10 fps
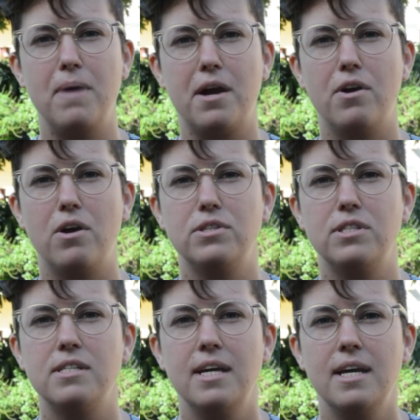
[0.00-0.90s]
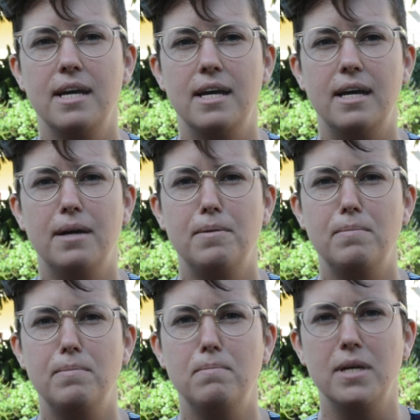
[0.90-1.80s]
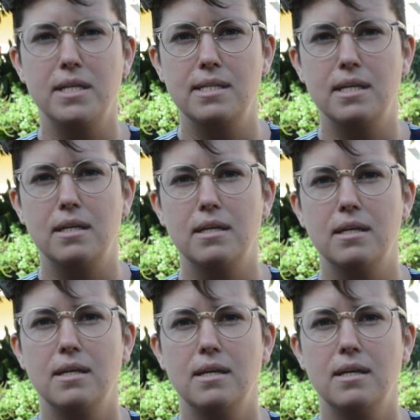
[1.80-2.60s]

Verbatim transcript: backgrounds, um, mixing